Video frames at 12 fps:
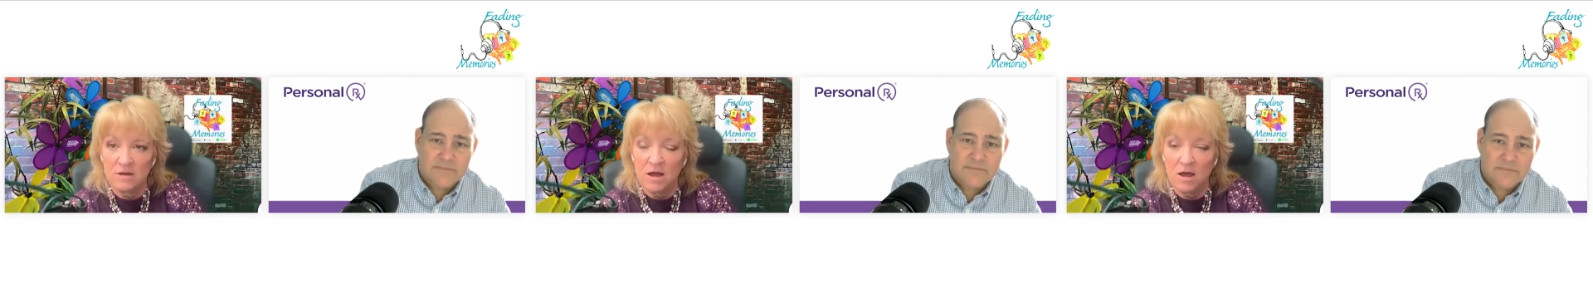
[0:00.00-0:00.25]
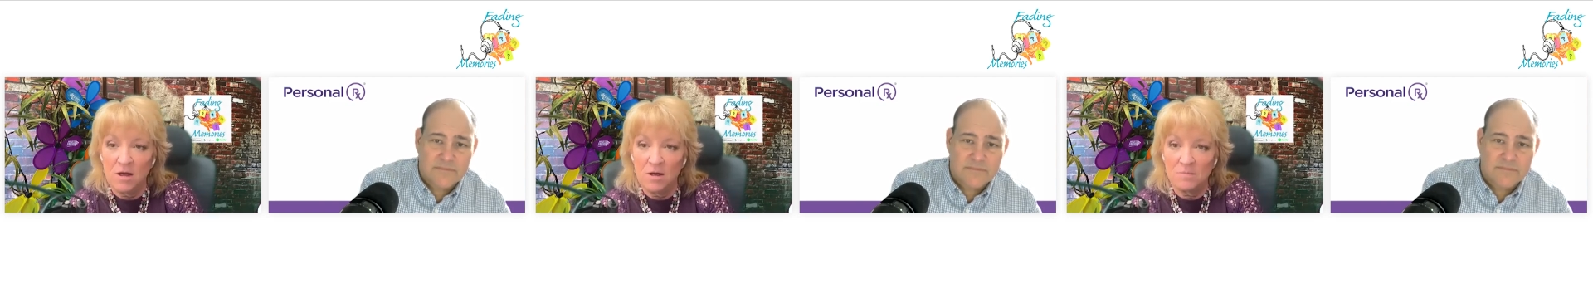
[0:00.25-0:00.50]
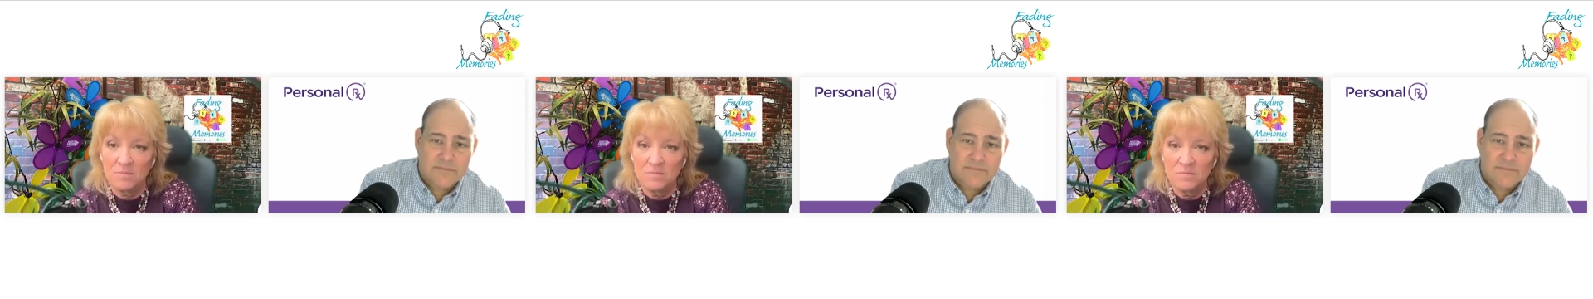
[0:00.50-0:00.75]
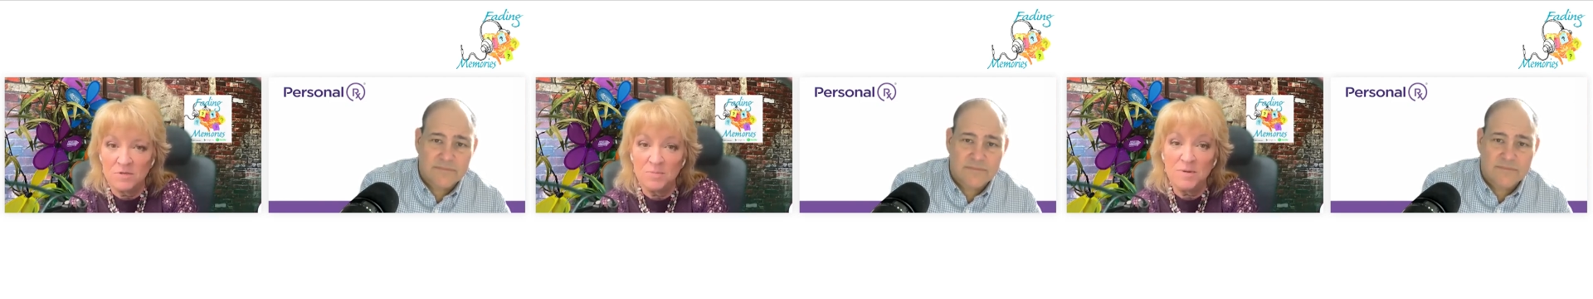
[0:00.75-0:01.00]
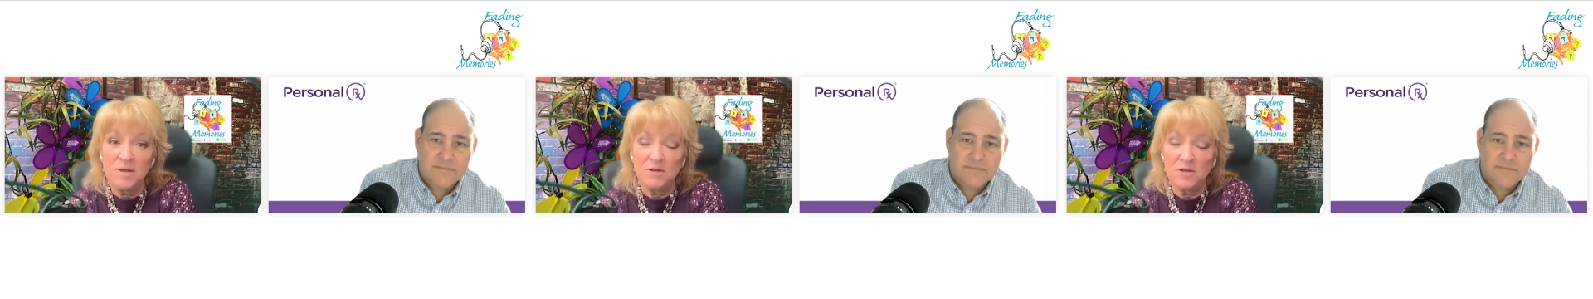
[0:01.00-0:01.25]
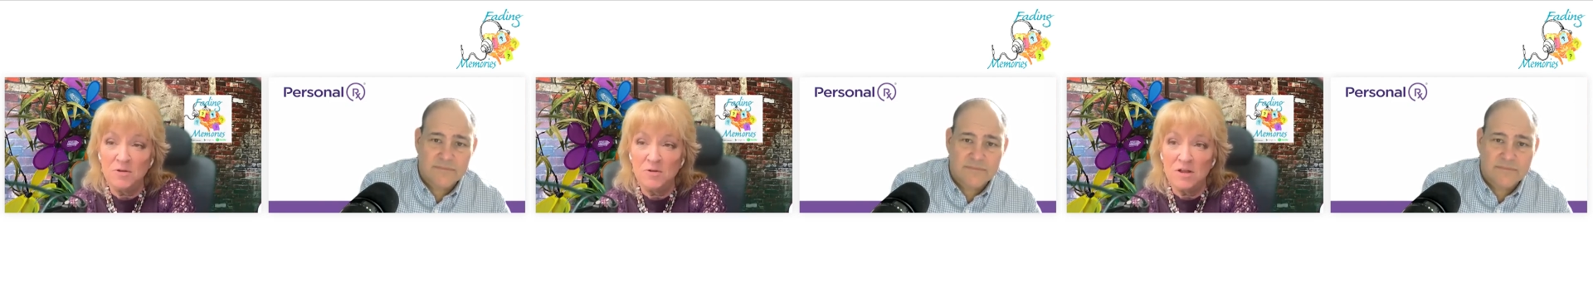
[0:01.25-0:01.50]
Speaker 1: Um, to be able to
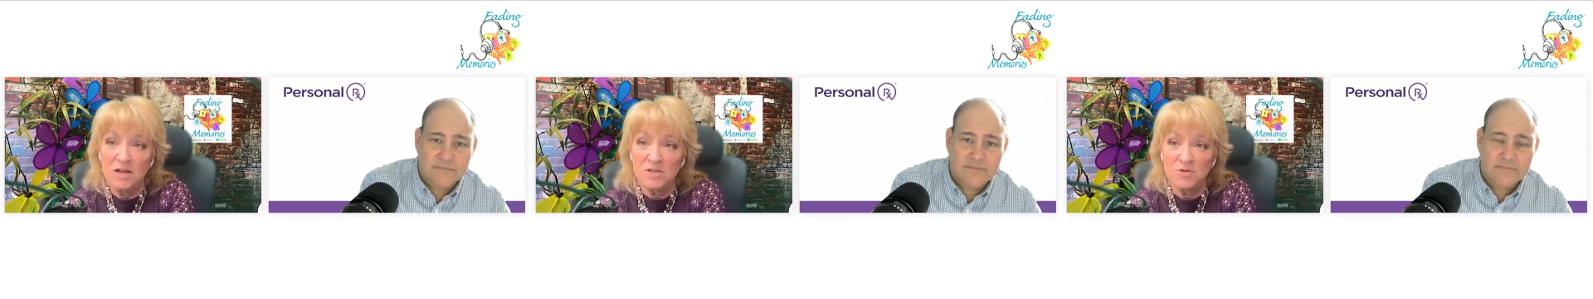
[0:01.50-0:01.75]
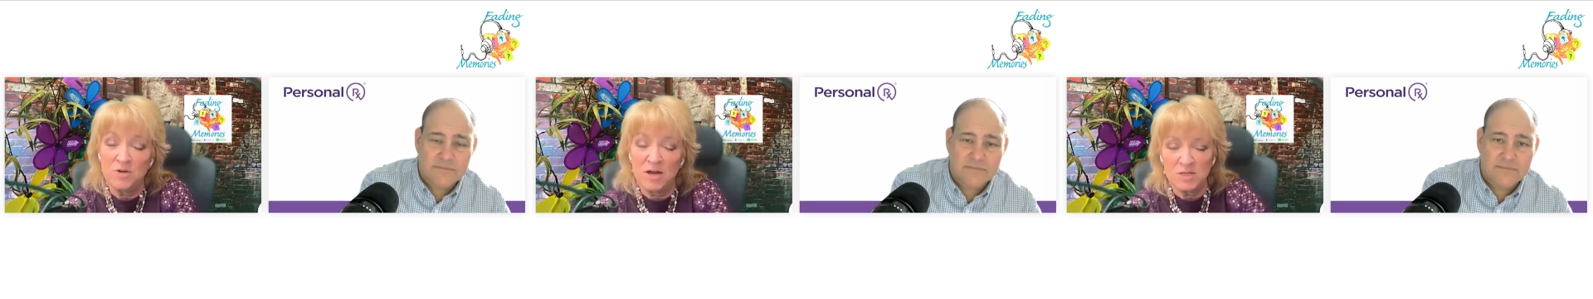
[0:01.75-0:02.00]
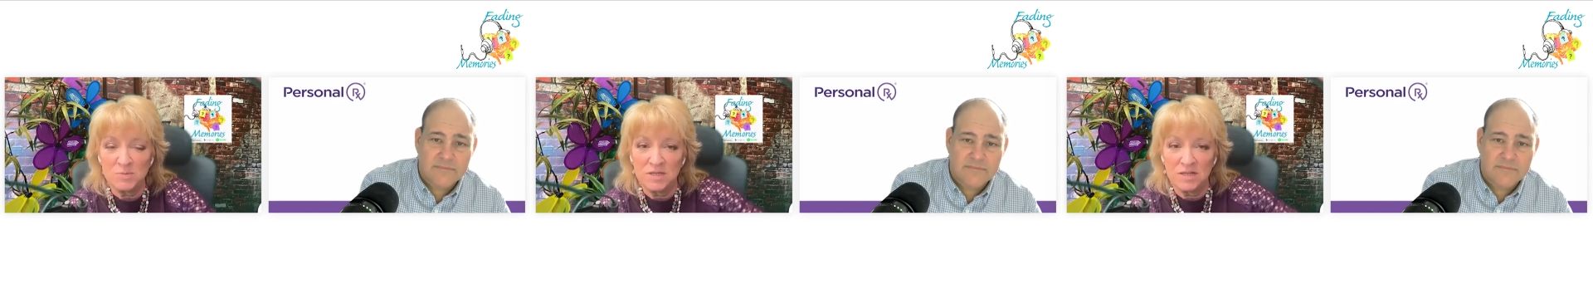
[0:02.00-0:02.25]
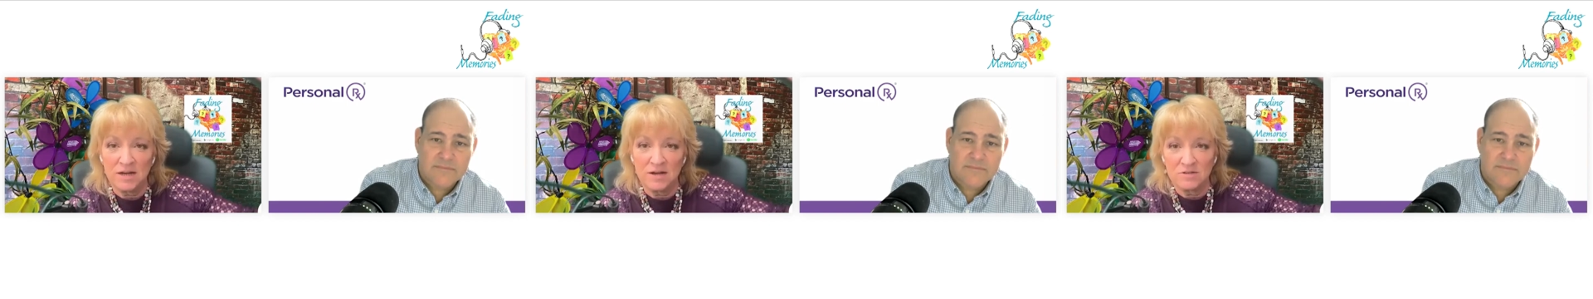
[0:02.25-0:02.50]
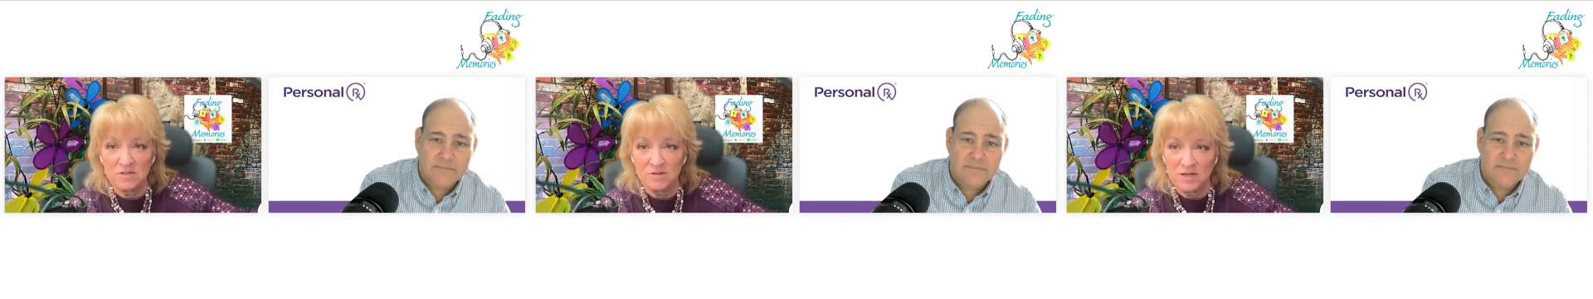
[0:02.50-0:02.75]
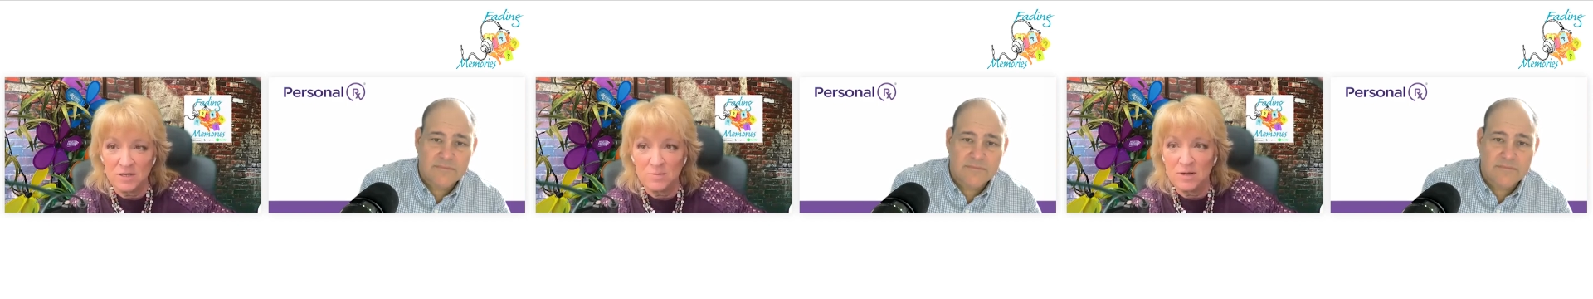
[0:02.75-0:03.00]
utilize you guys, but then I'd also
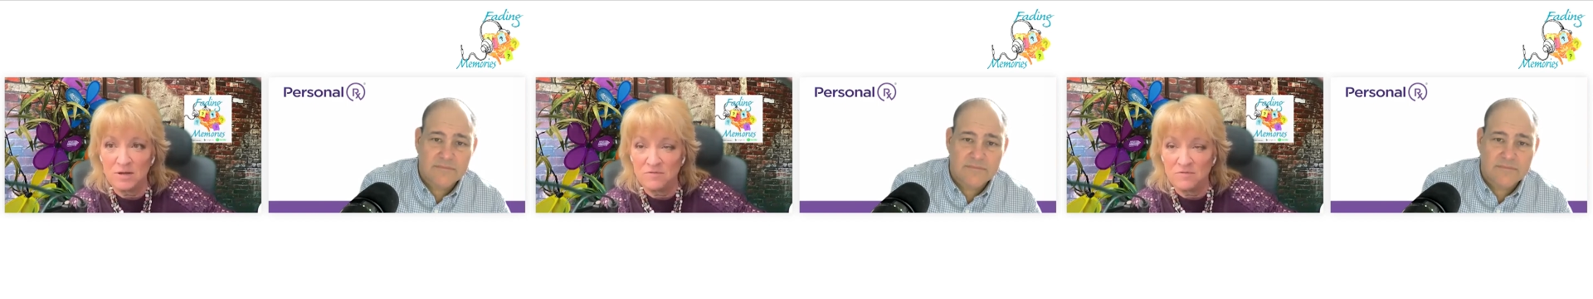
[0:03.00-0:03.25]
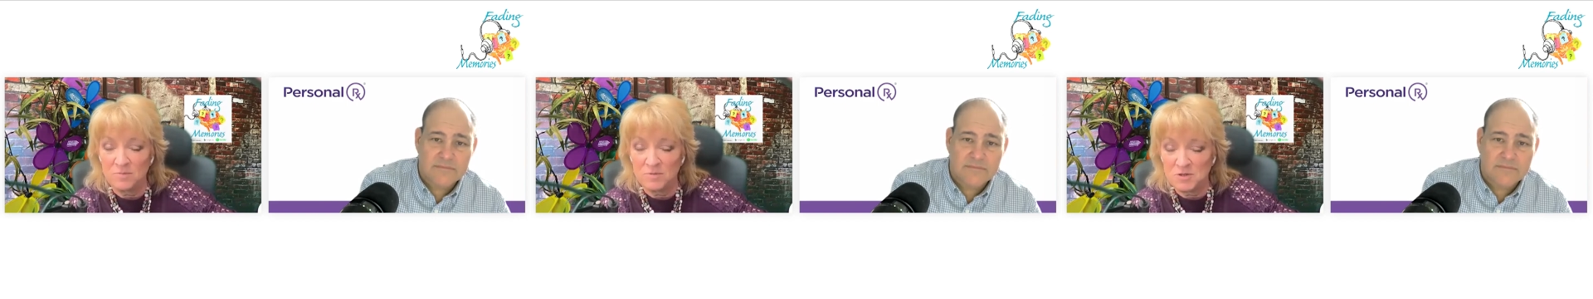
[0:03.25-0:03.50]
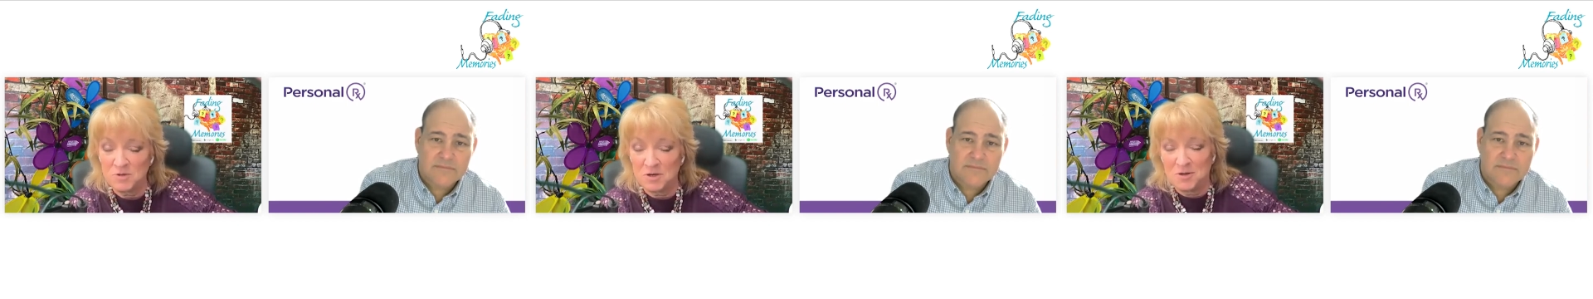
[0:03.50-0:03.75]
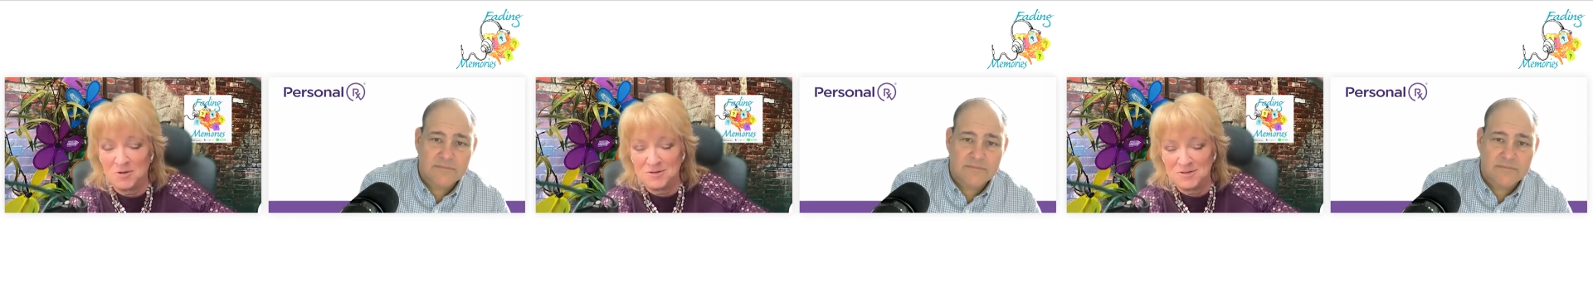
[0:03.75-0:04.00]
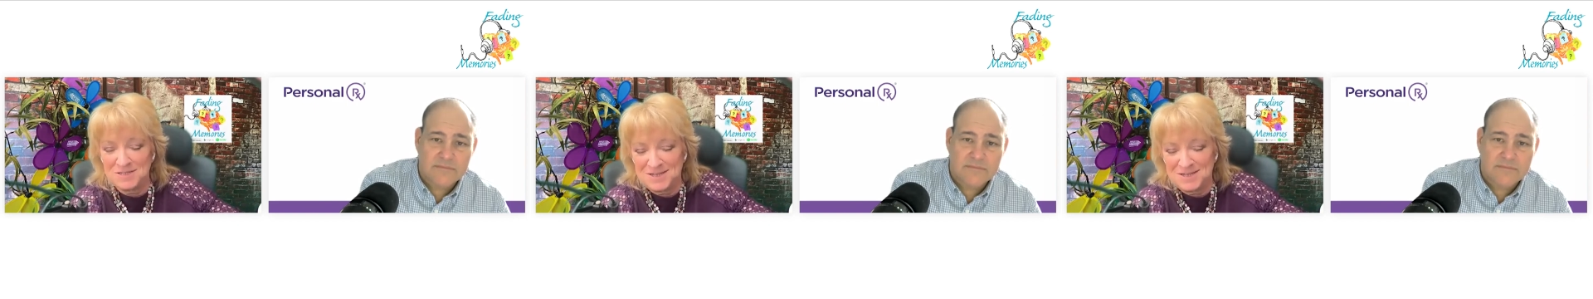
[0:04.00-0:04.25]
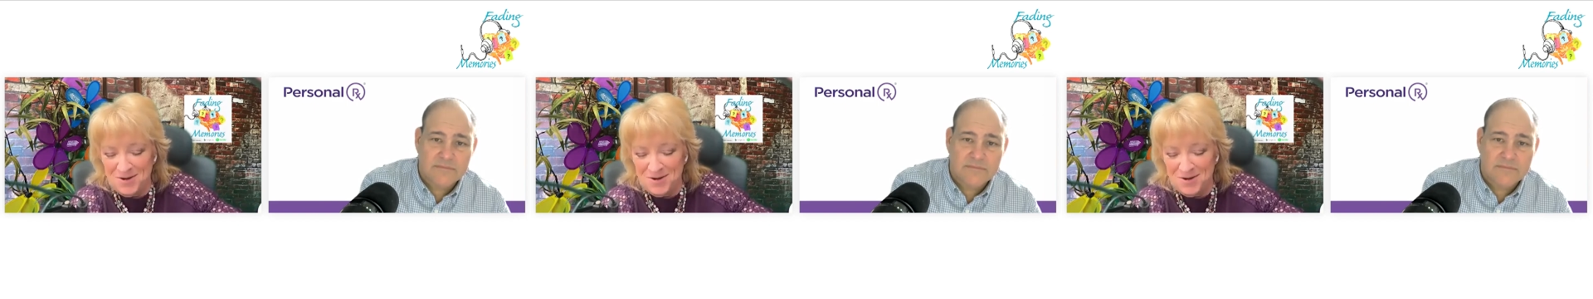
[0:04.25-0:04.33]
need to be on pharmaceuticals.